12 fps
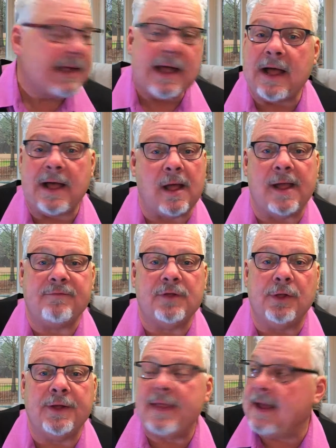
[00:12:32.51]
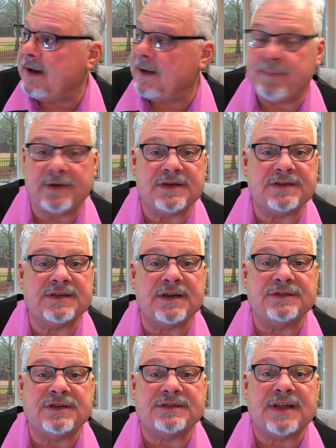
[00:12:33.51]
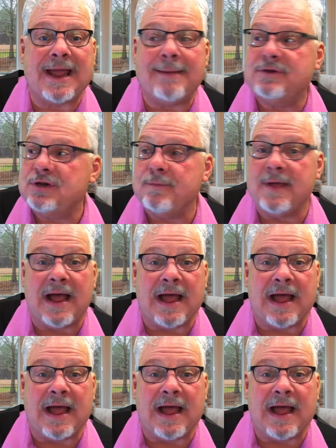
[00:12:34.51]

I had to look that up. It just came to me.